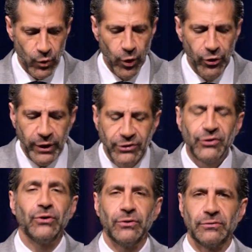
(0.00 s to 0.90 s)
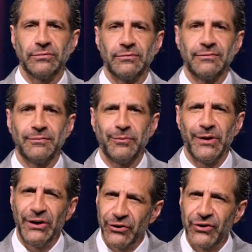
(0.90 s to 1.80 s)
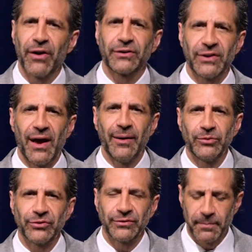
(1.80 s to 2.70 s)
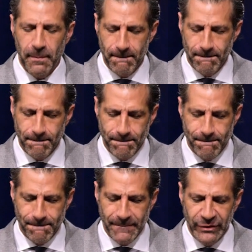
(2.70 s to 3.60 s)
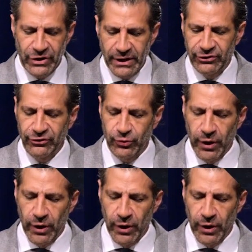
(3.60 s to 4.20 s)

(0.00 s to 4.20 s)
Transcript: What do we do in the dark times? Genesis